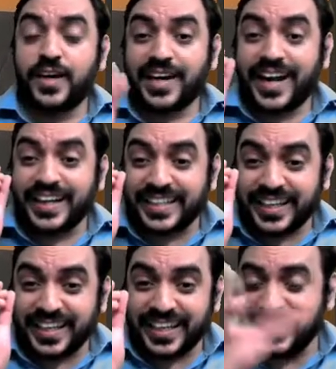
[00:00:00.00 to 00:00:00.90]
at
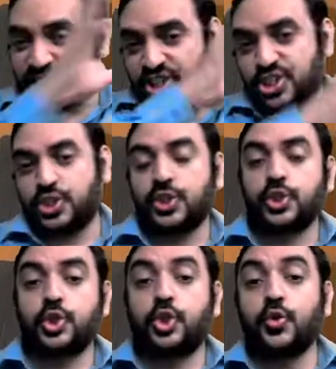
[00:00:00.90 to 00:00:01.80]
least
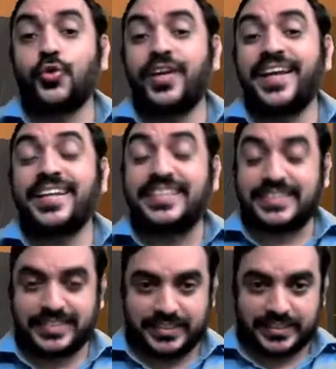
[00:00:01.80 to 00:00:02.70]
2
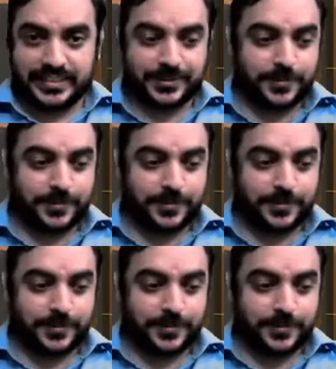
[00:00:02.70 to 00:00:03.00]
ladies?